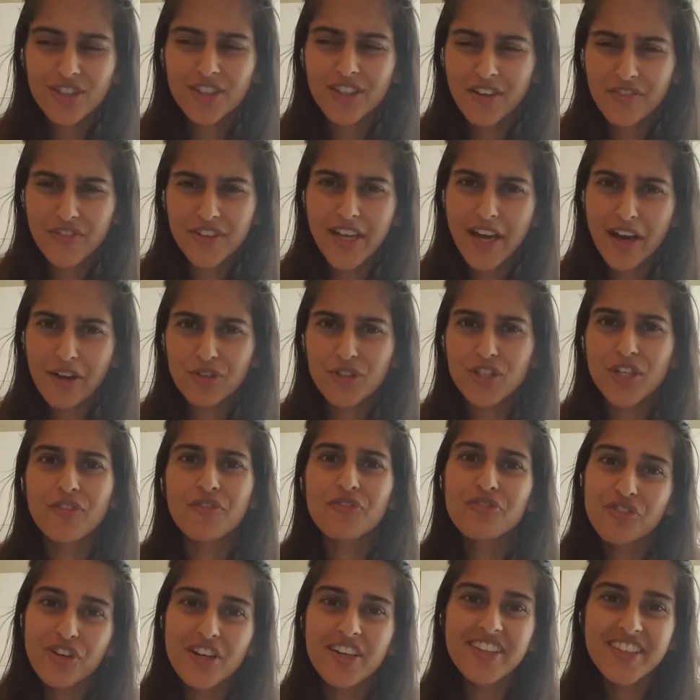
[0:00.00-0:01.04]
comfy couch, in
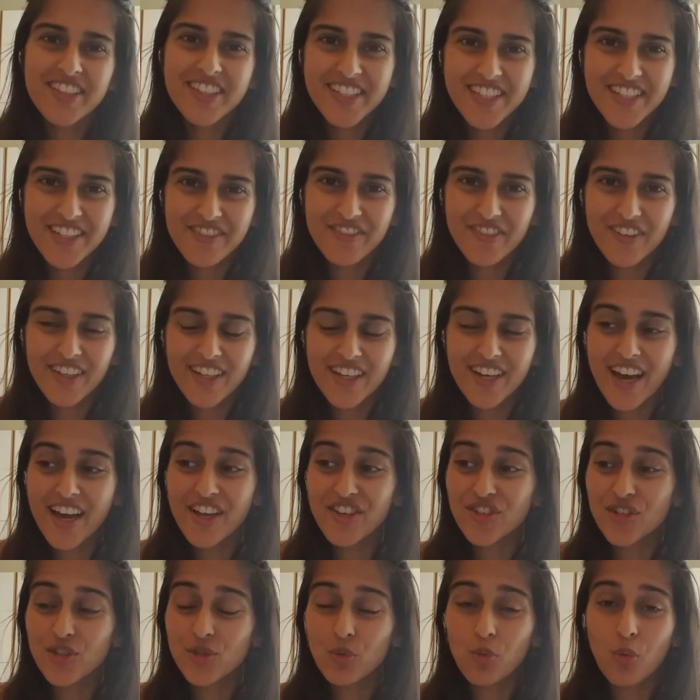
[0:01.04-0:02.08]
front of the TV and
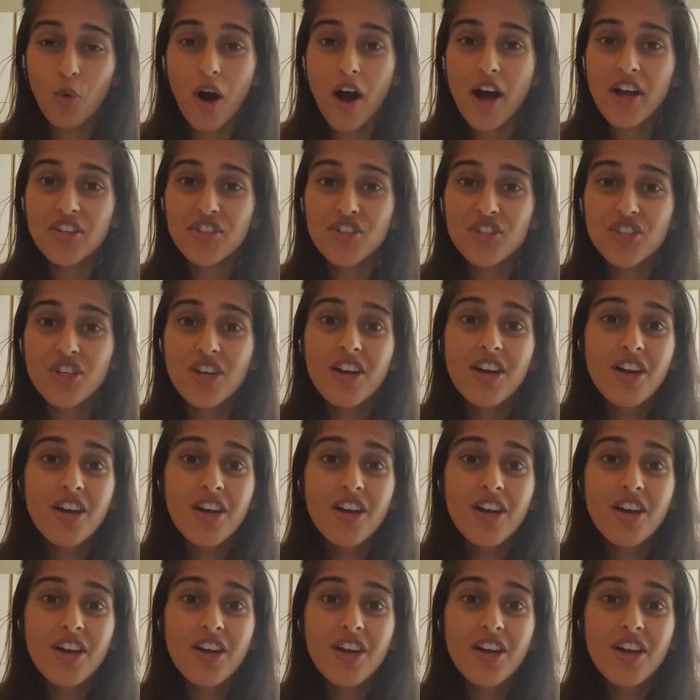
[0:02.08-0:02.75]
just watch